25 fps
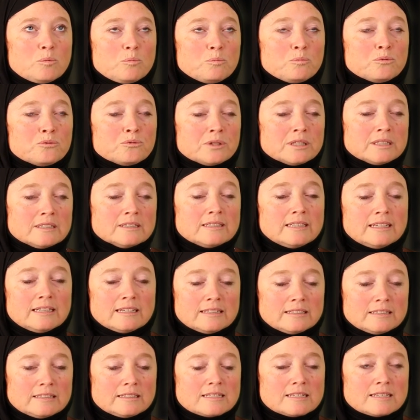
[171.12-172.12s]

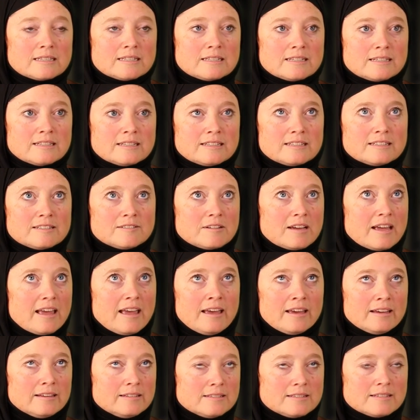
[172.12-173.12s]
brilliant
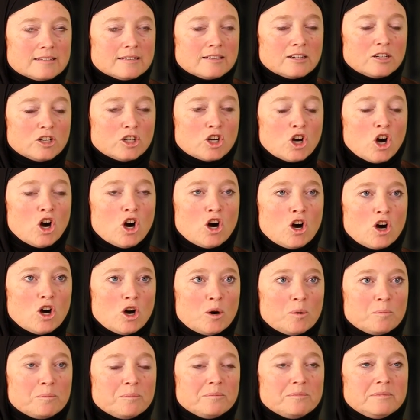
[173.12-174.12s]
and
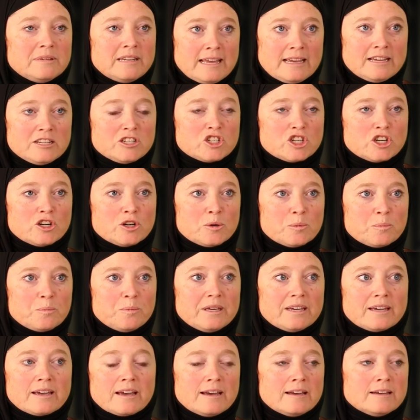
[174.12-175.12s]
calm nature
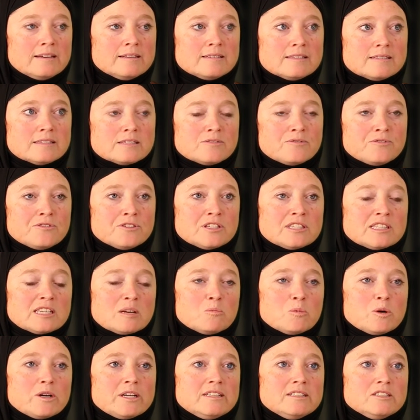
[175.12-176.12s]
because for
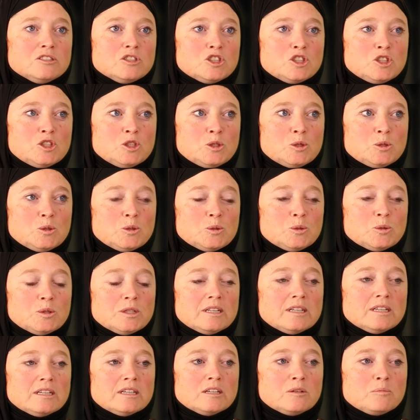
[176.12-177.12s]
someone to
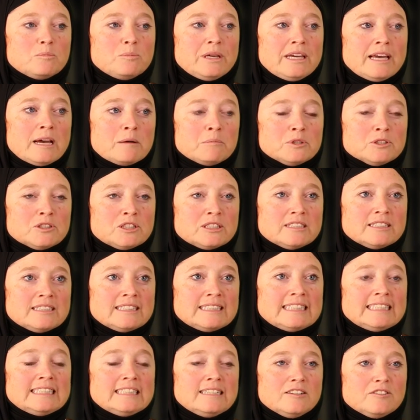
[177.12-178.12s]
be able to
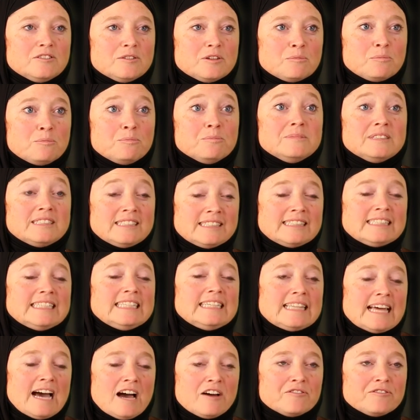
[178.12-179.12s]

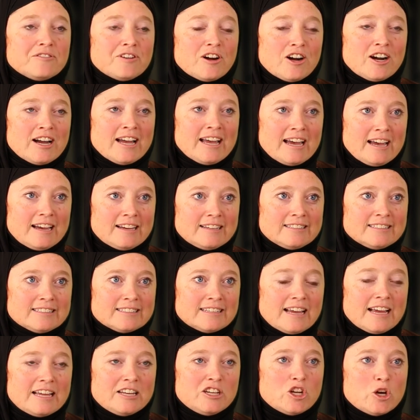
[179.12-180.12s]
see that far ahead
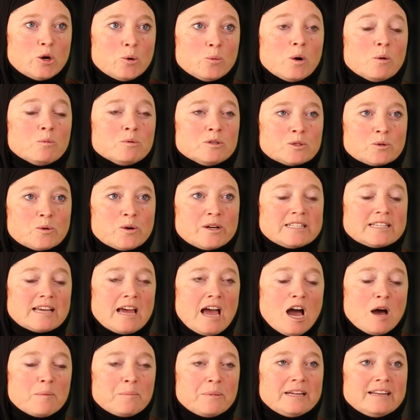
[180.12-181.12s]
and know what was going to
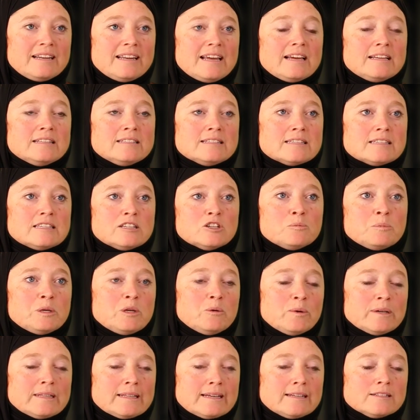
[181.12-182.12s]
happen and still
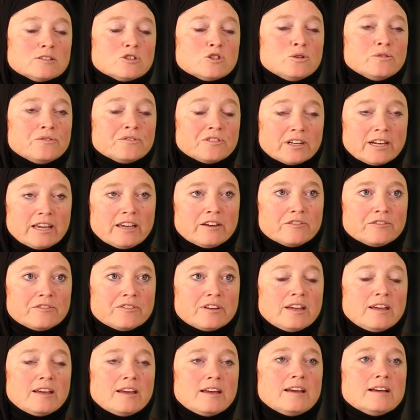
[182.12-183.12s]
be willing to
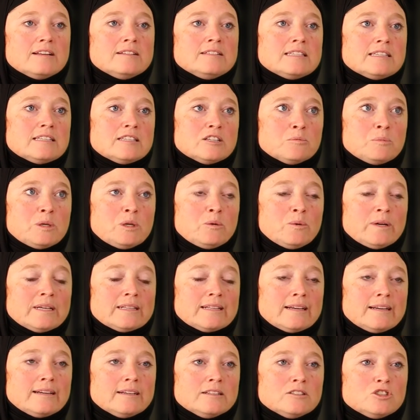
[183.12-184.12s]
forgive and still be
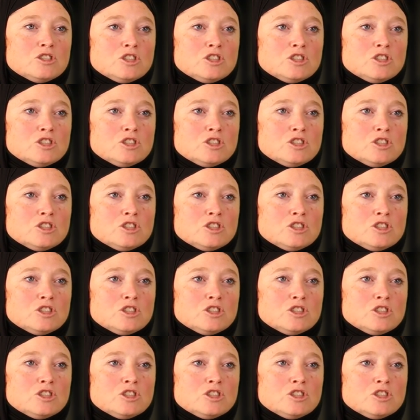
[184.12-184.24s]
willing